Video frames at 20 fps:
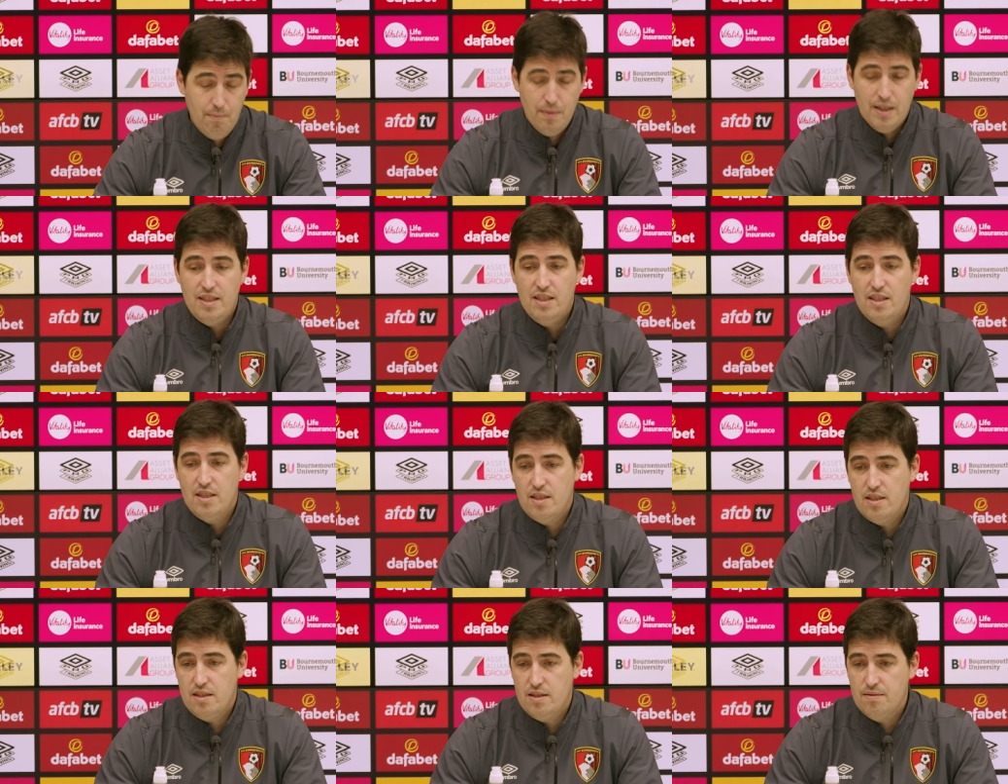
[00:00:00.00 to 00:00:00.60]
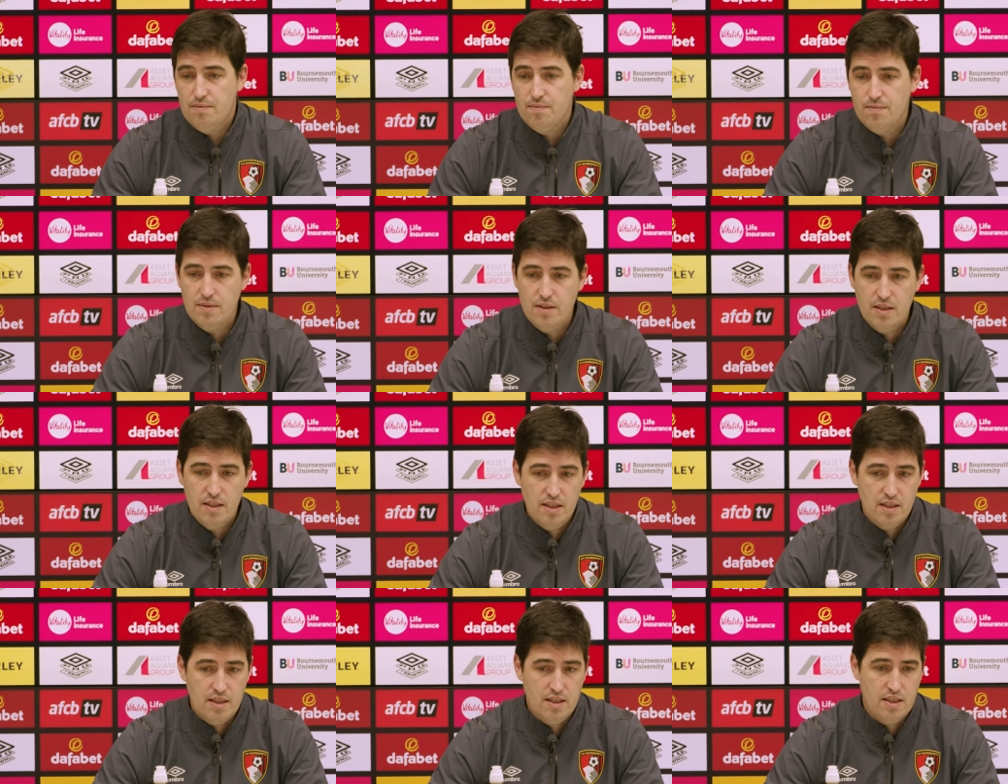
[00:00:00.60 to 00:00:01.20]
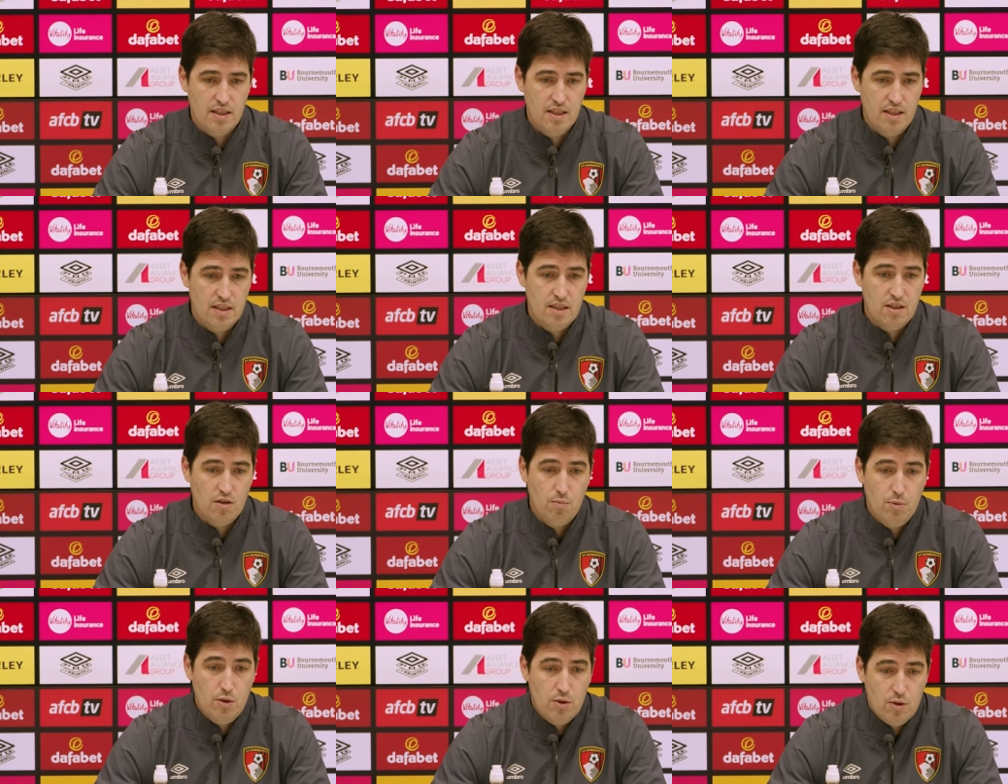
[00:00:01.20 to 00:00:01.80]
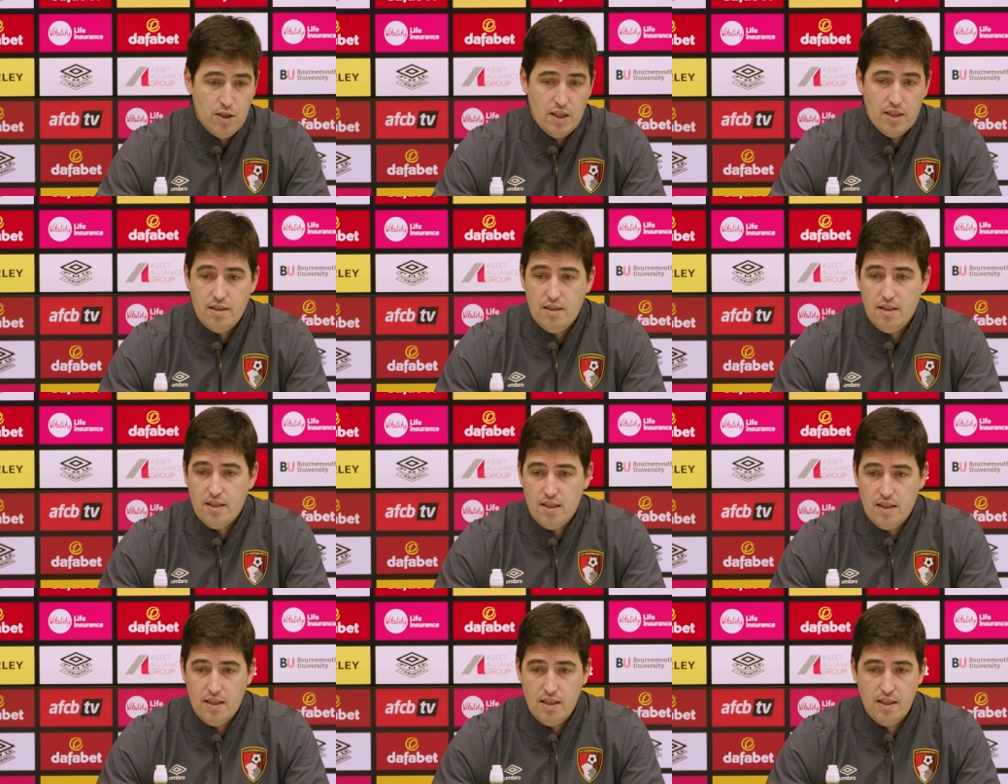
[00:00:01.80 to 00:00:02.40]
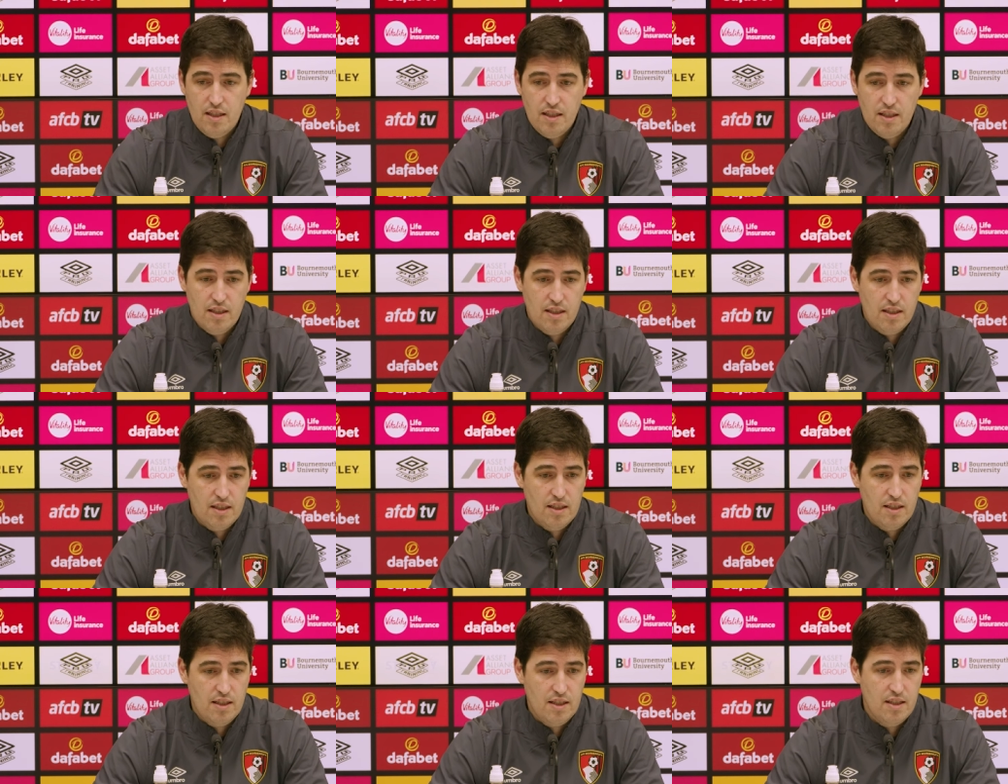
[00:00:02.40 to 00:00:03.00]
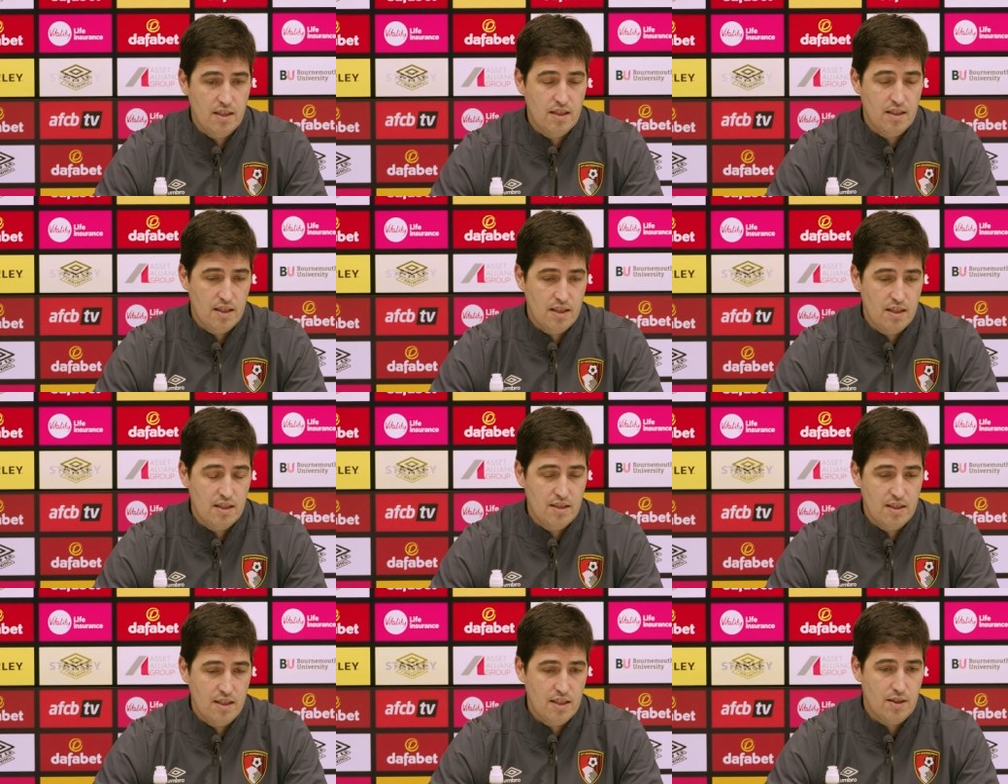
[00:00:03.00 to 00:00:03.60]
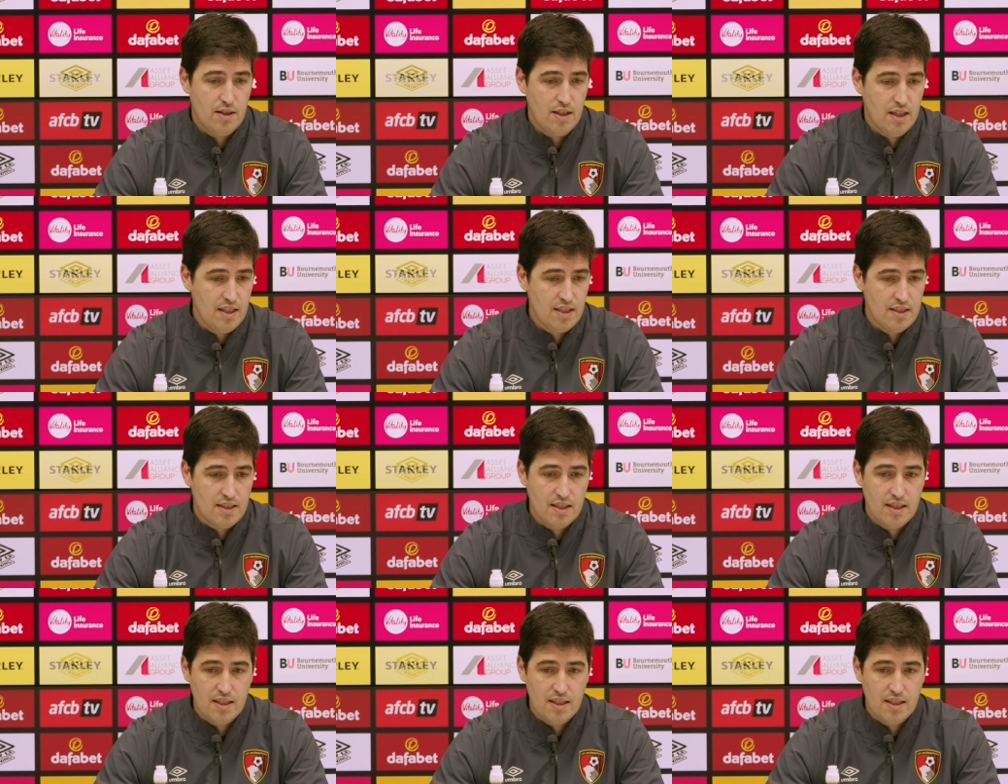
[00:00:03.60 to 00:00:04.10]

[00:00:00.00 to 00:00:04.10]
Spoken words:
But it's obvious that these things